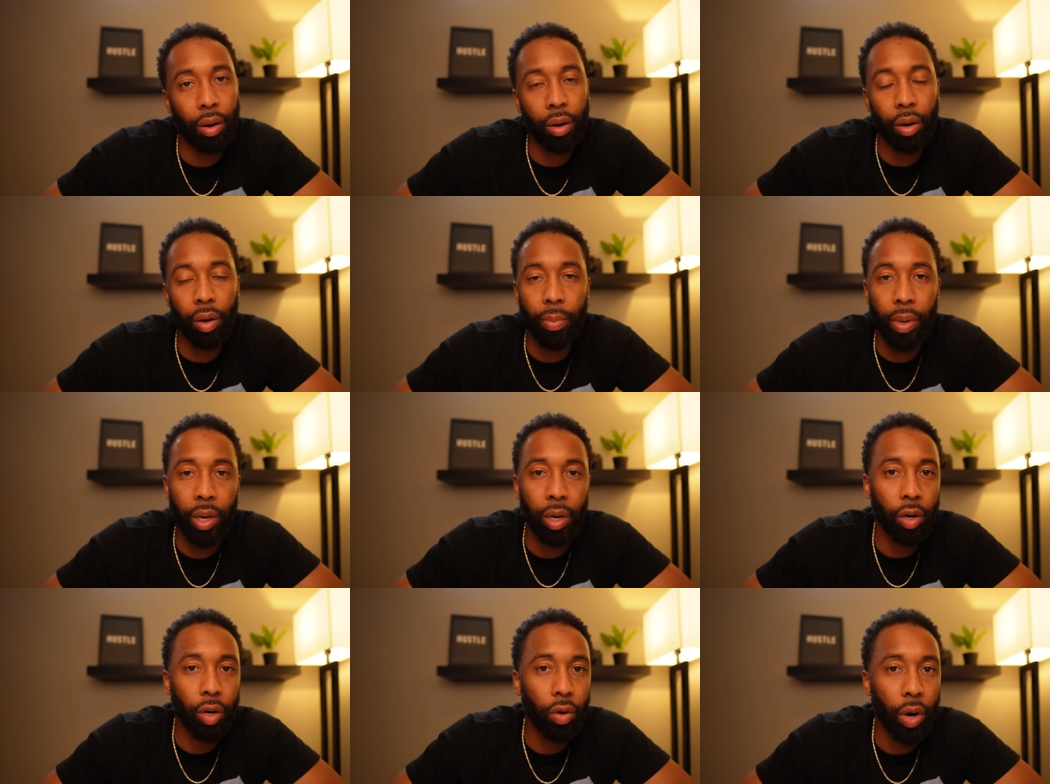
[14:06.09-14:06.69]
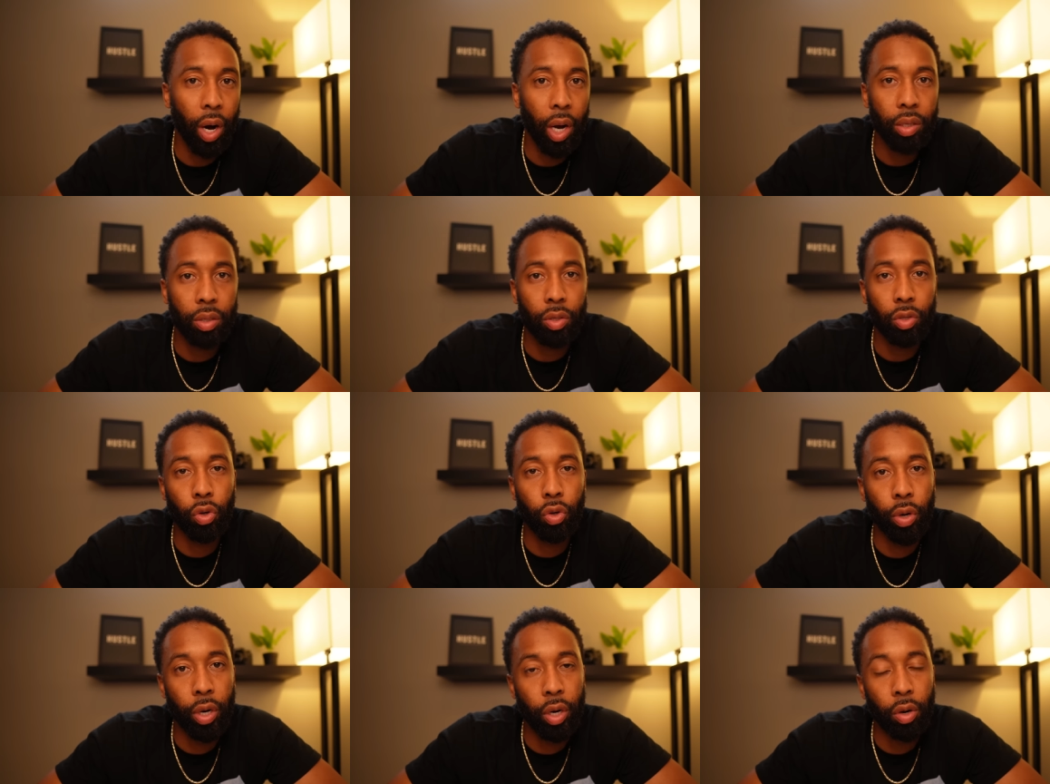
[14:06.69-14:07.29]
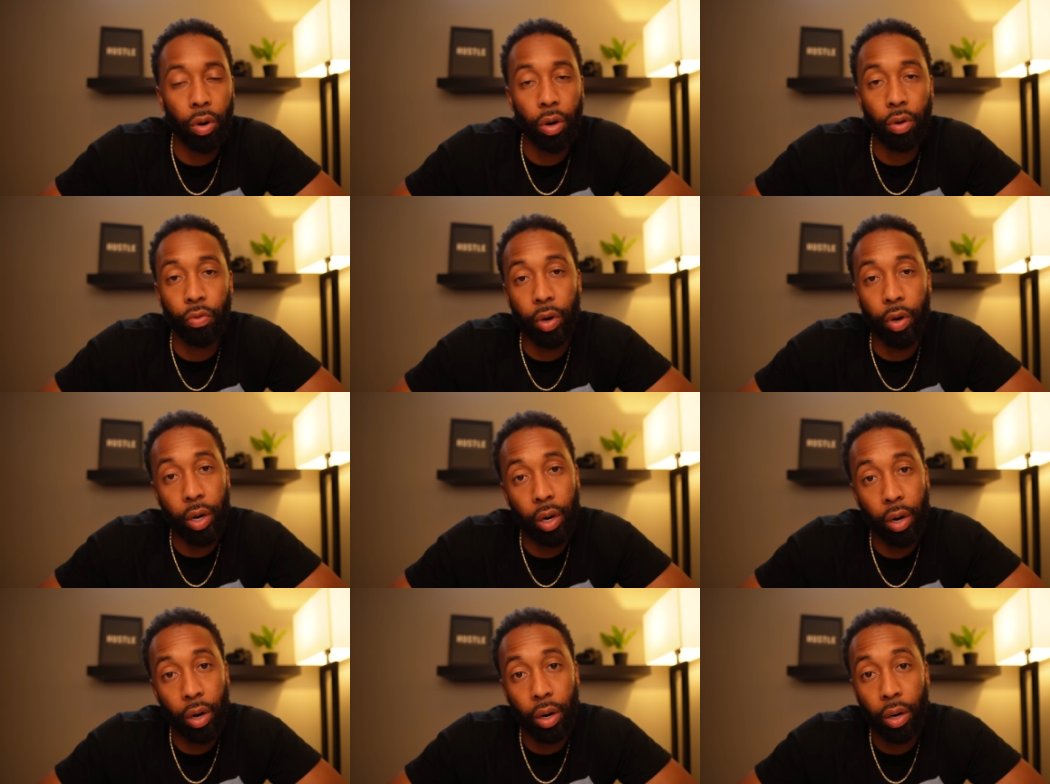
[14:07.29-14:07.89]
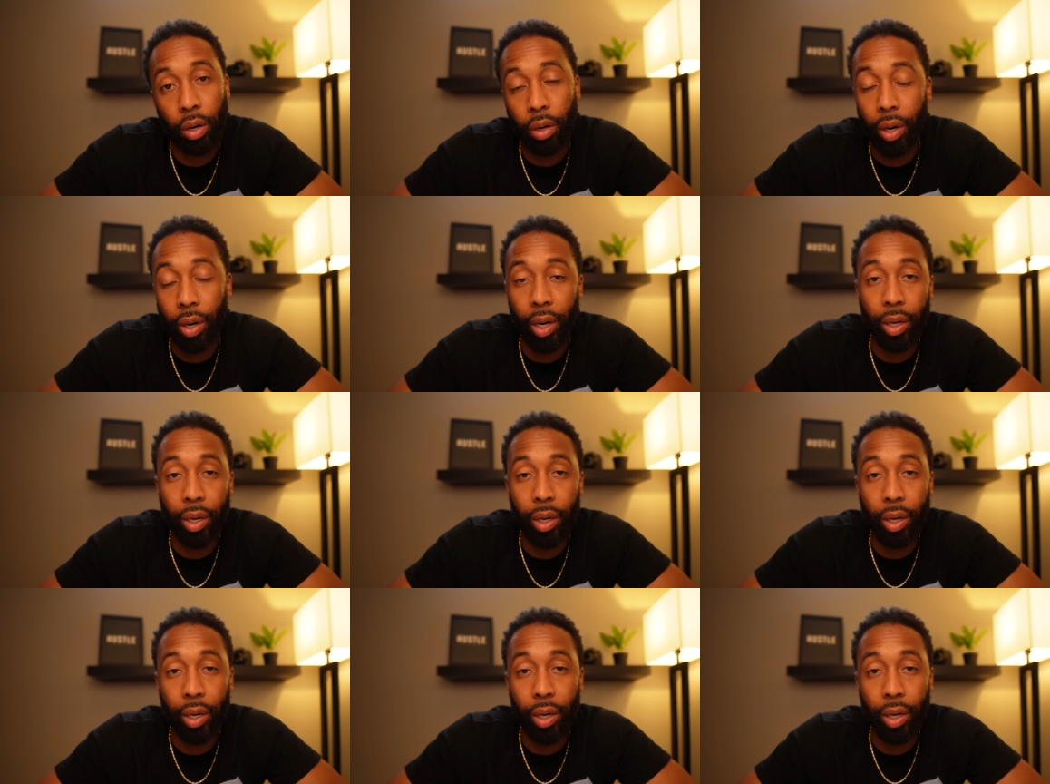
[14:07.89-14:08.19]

oh man, the grass is greener over there,